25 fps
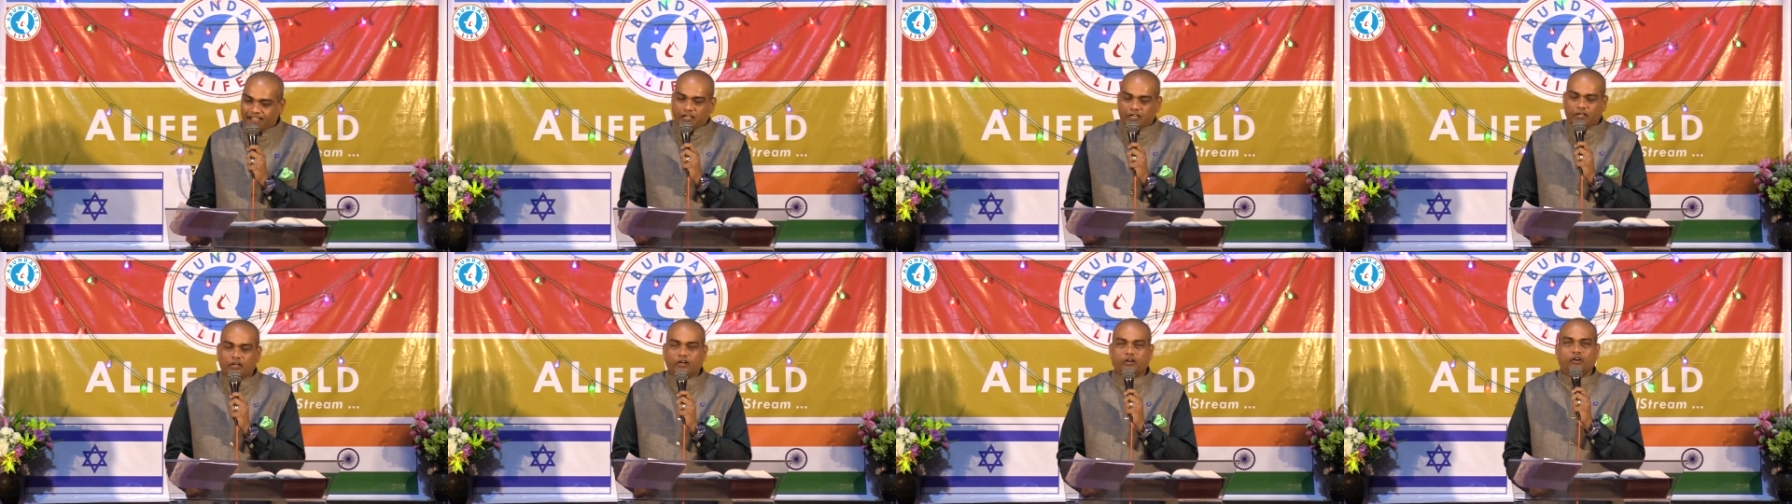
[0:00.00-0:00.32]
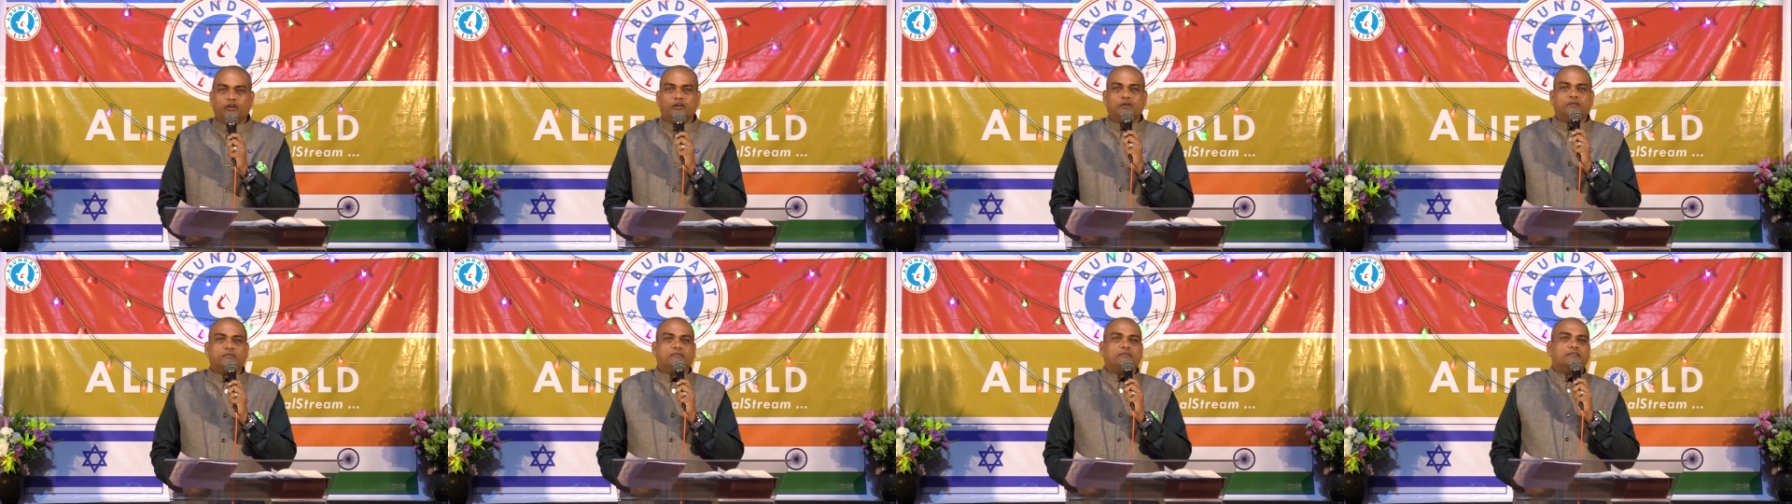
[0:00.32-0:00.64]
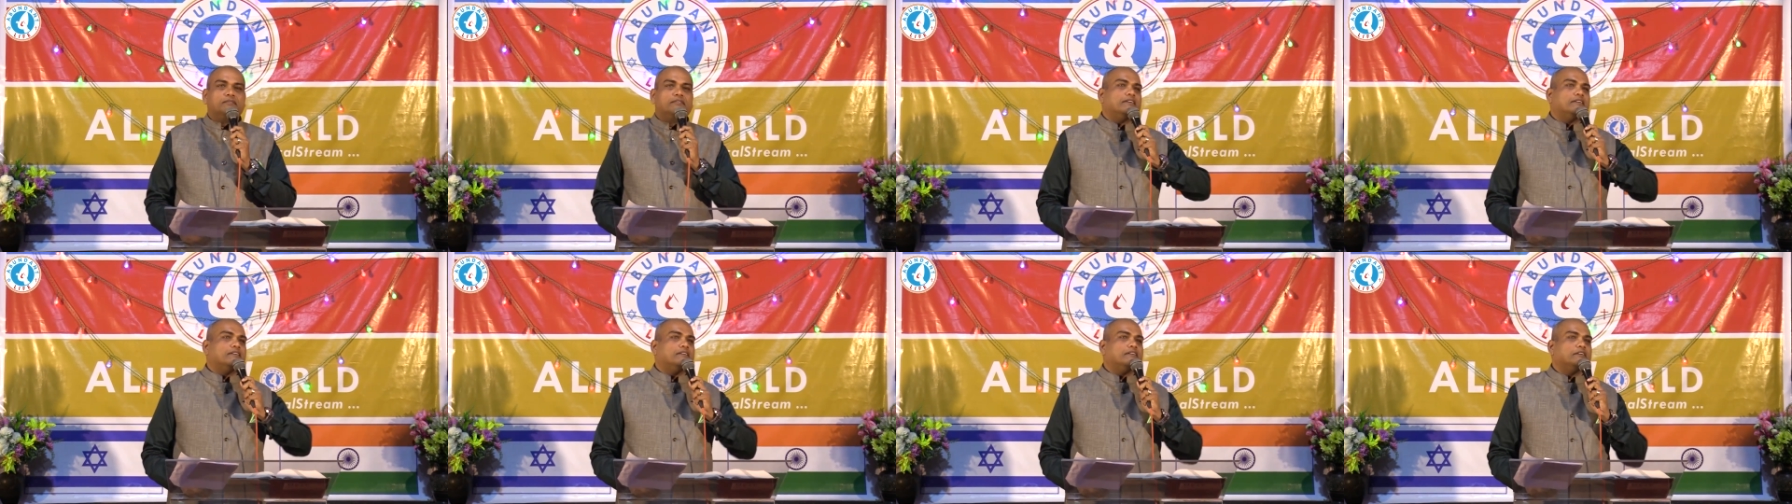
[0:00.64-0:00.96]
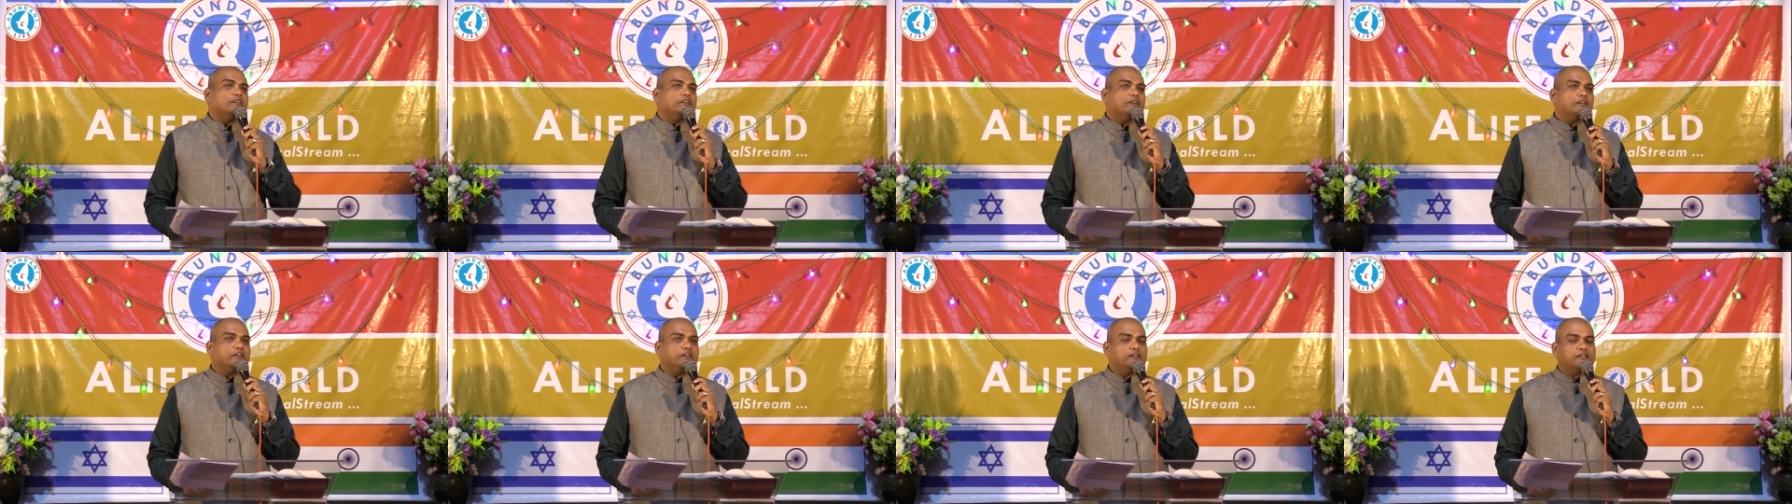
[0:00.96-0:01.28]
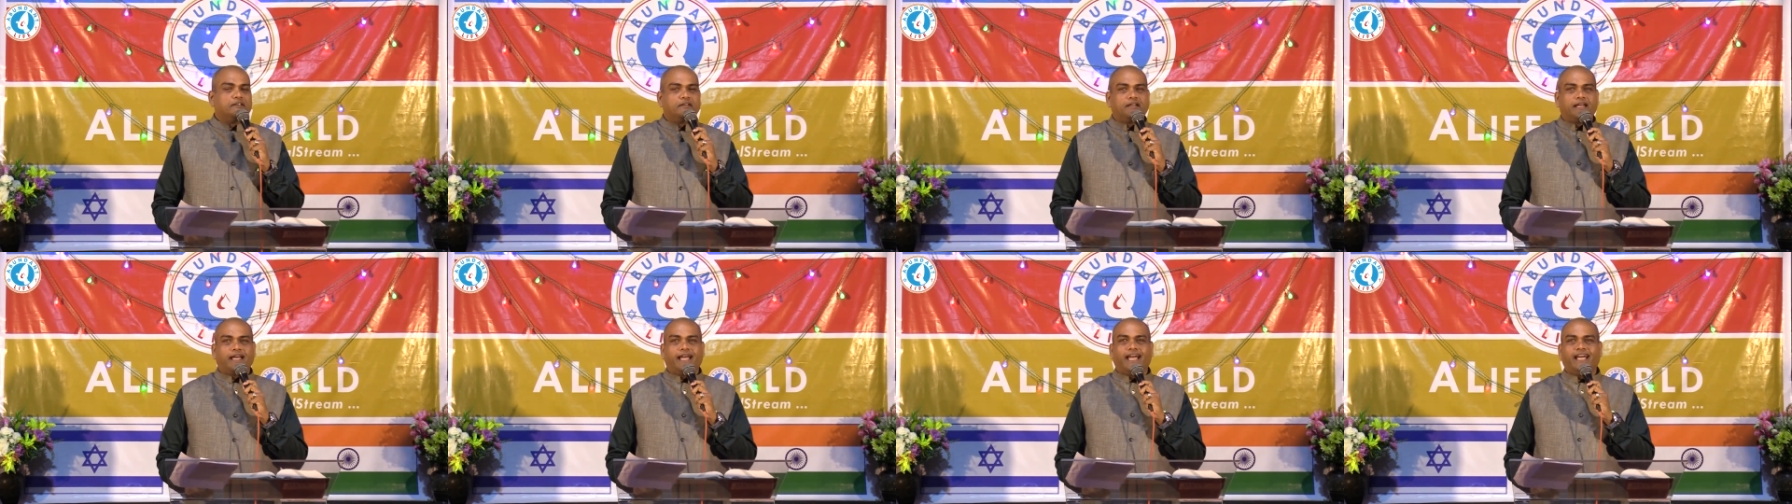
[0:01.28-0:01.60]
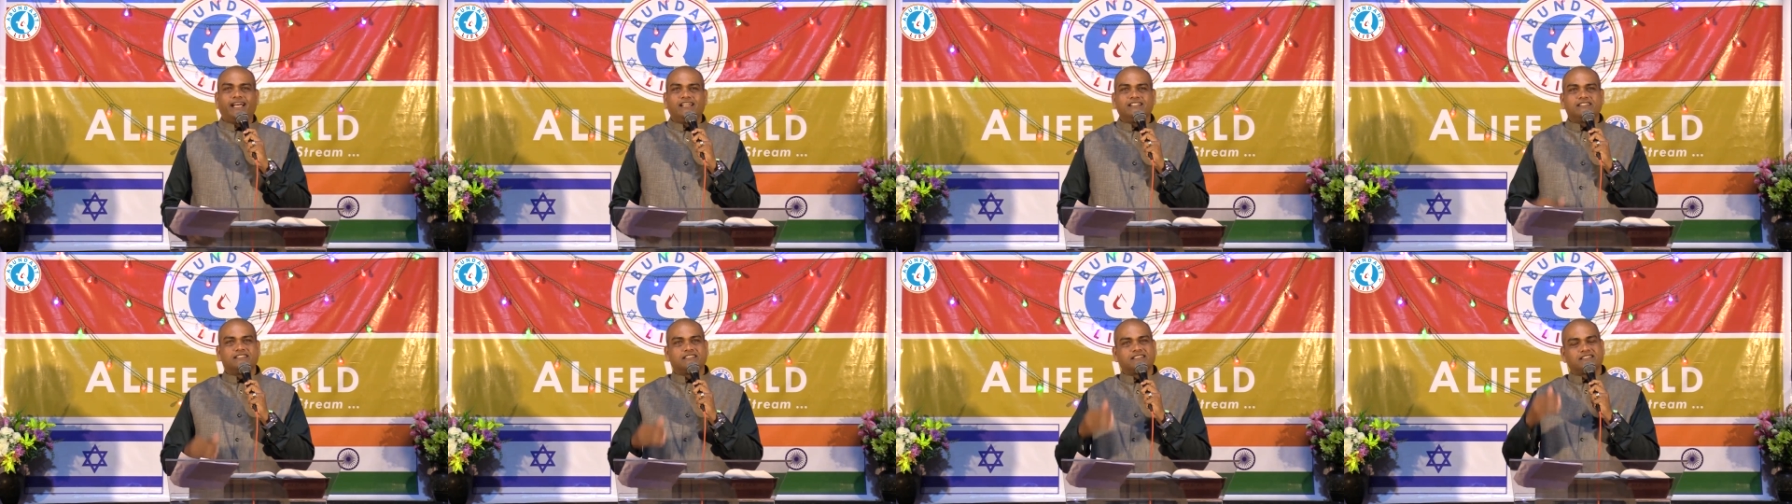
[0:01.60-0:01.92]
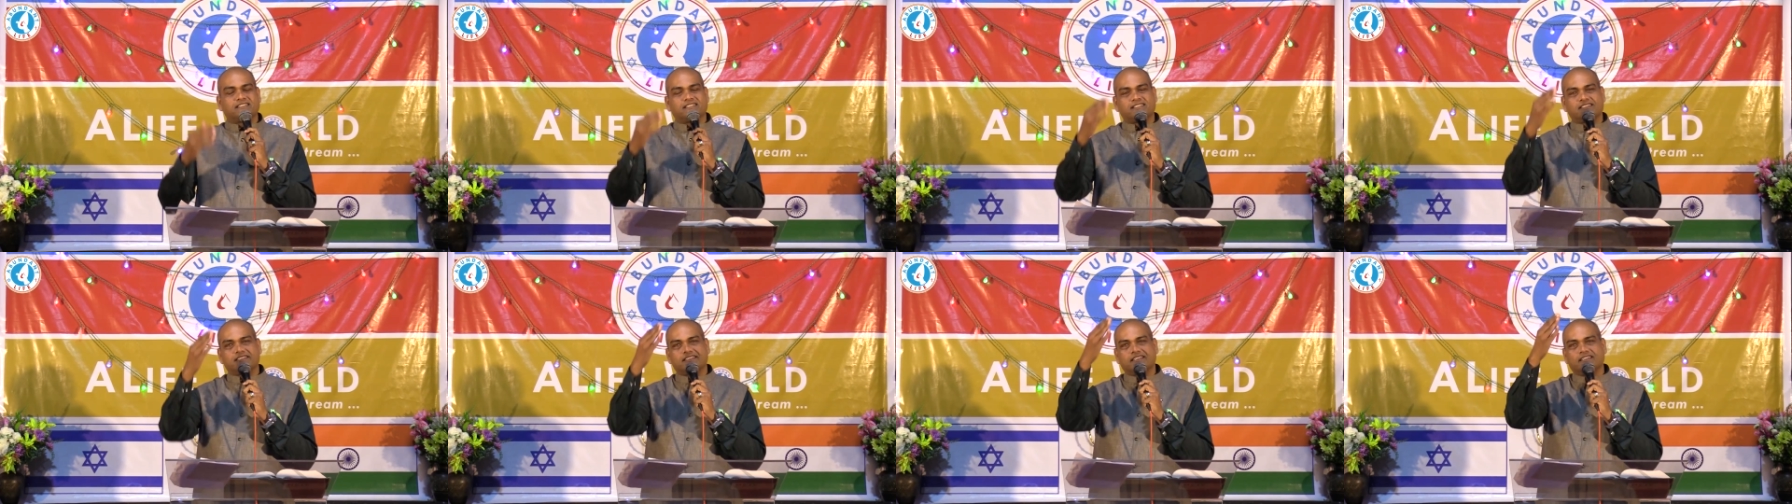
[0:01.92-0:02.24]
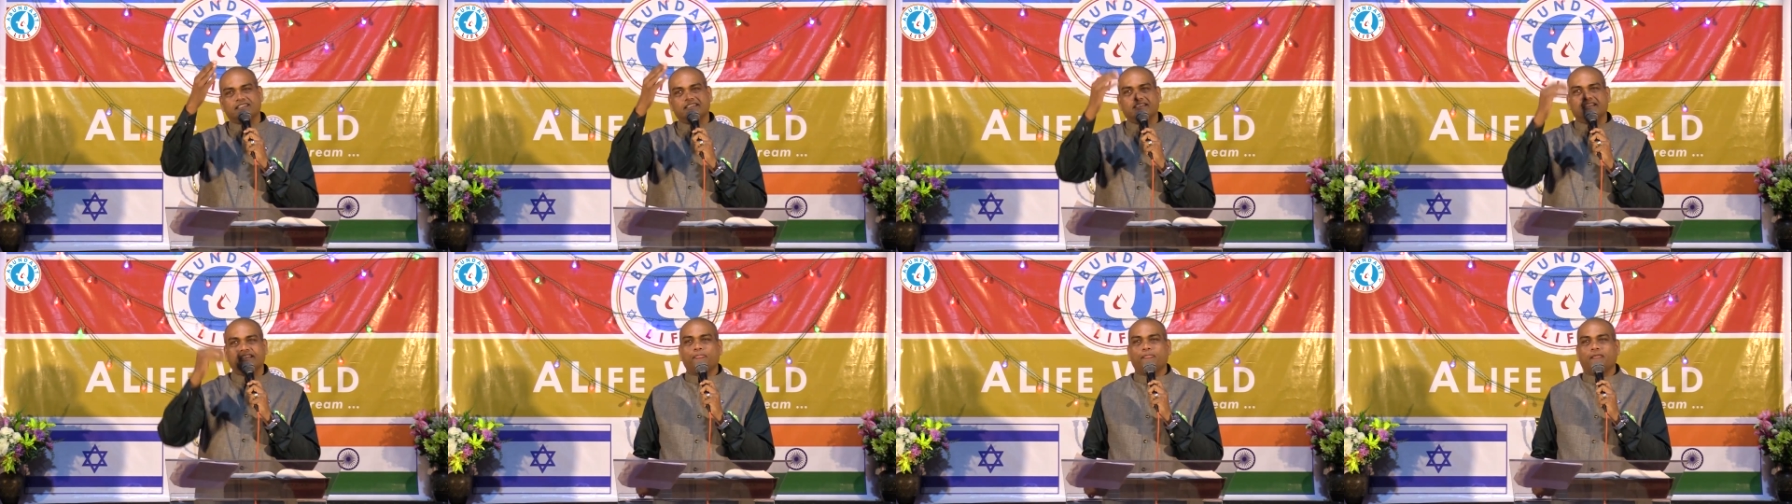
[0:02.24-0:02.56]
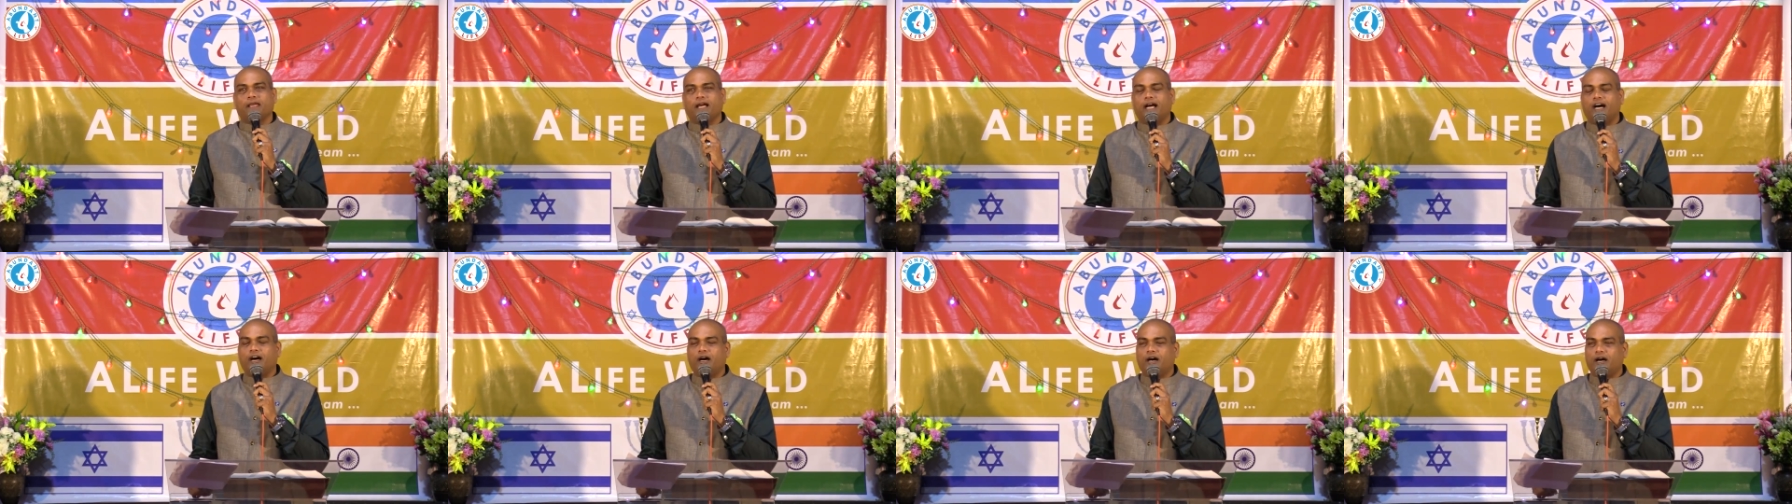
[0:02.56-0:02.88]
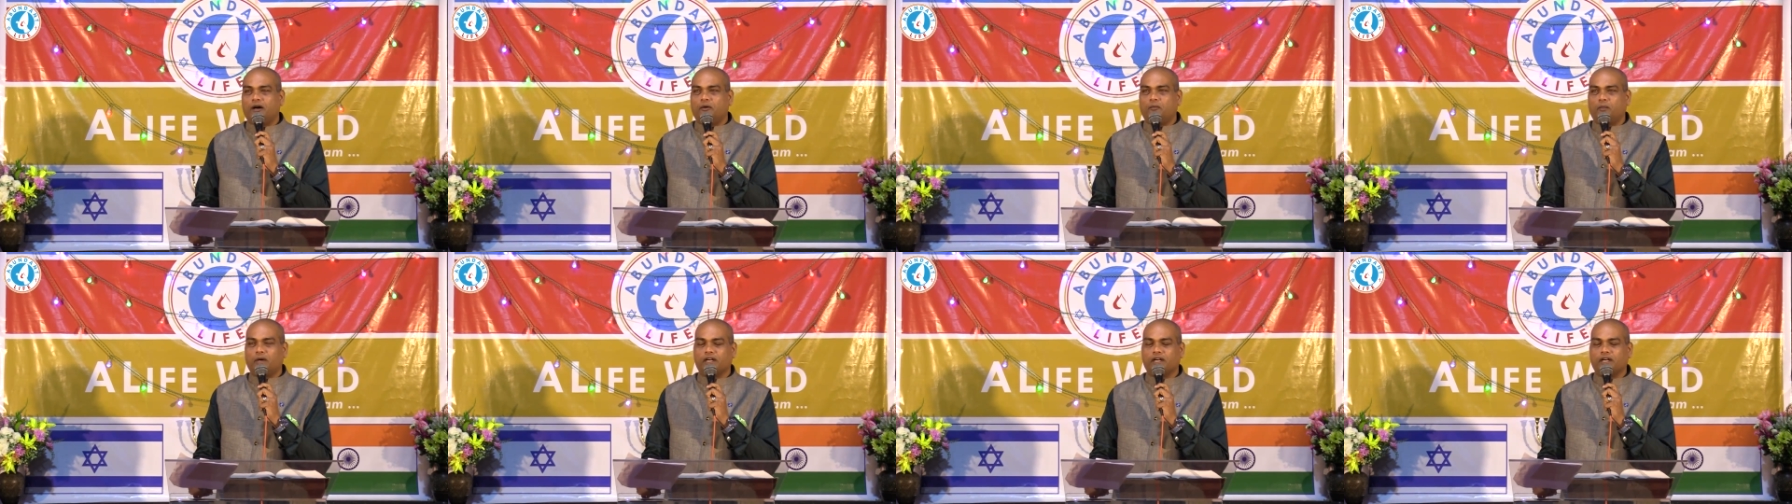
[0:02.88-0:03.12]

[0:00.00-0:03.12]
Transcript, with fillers: You know, as uh,